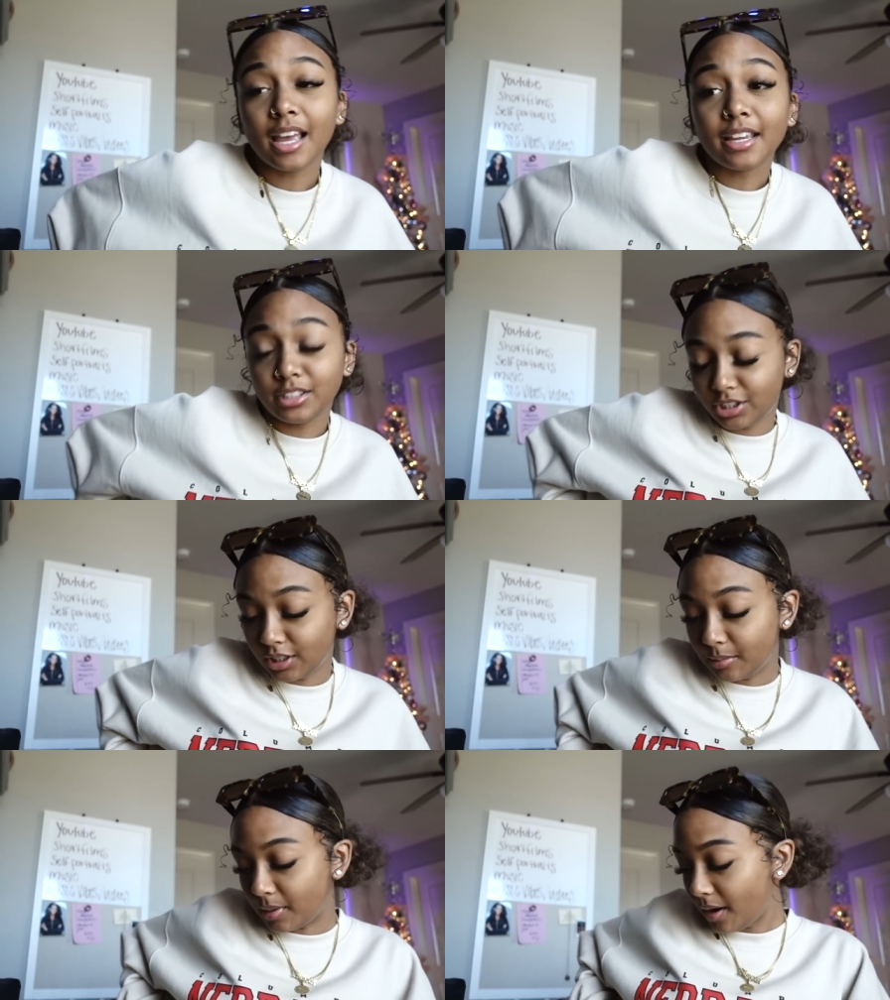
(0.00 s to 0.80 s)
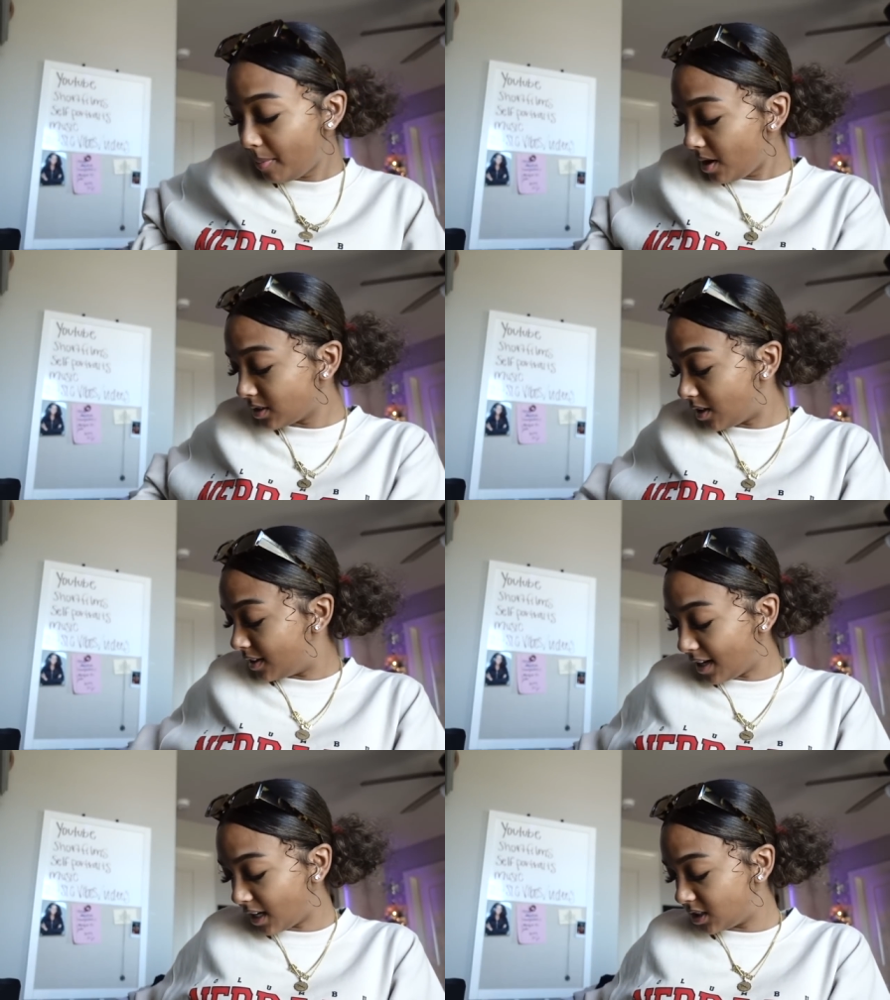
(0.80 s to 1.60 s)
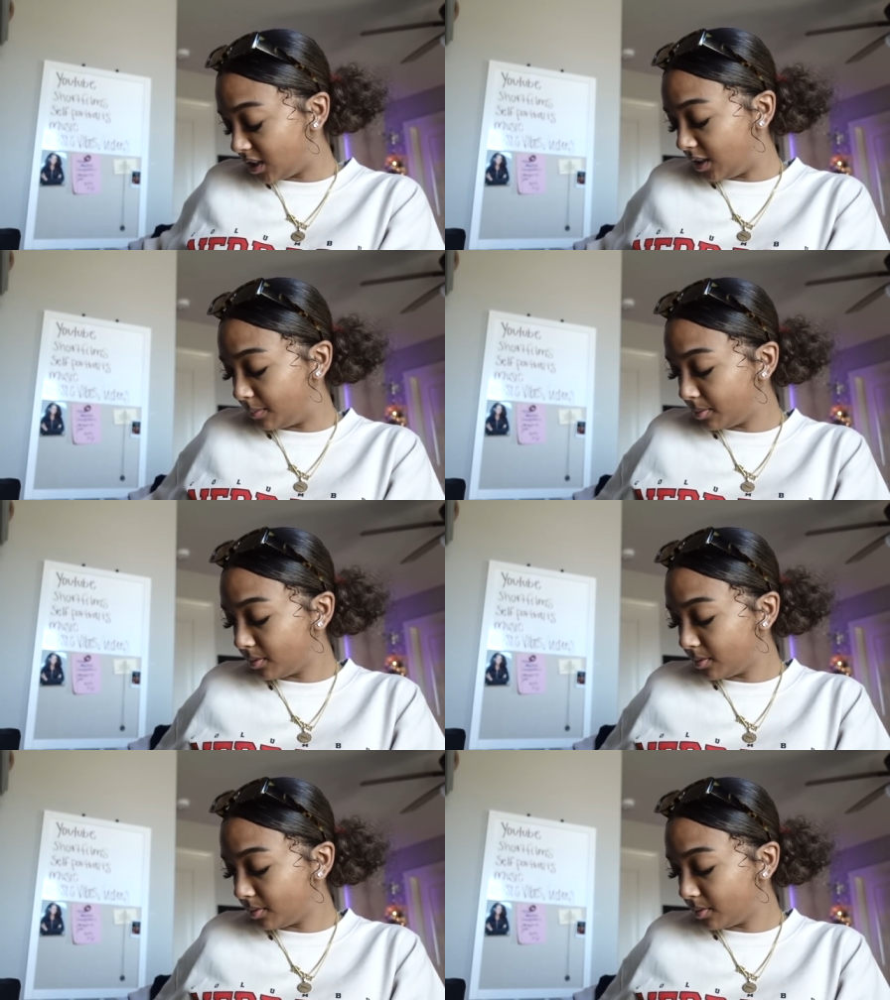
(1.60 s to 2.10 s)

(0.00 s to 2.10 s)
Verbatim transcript: ain't cheap. AirPods are not cheap.